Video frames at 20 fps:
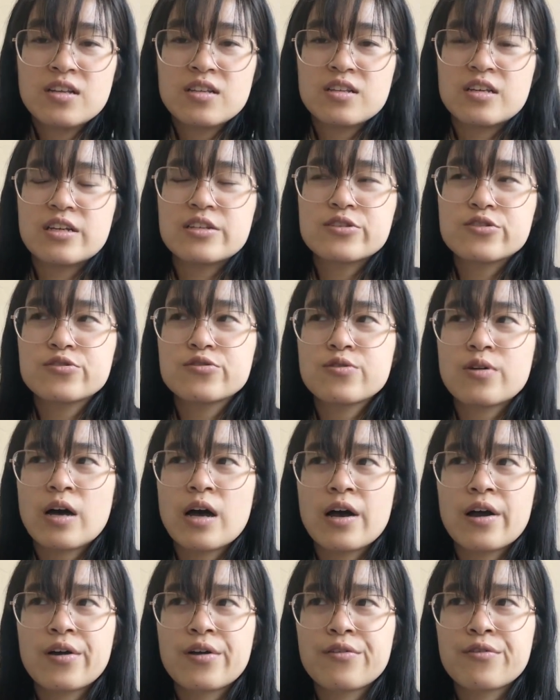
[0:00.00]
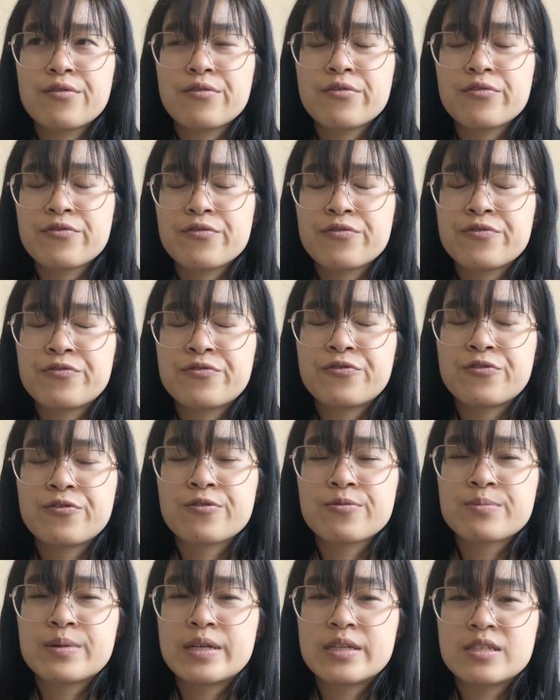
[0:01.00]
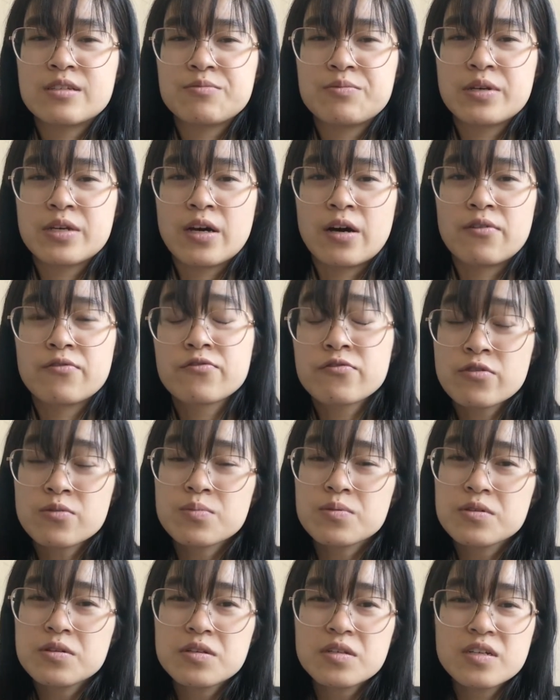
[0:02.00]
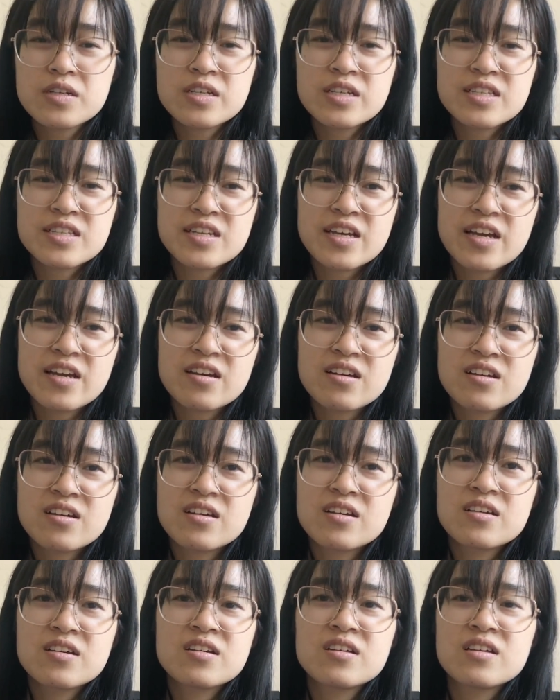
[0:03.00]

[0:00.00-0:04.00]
That's too high for me to be comfortable in the tank,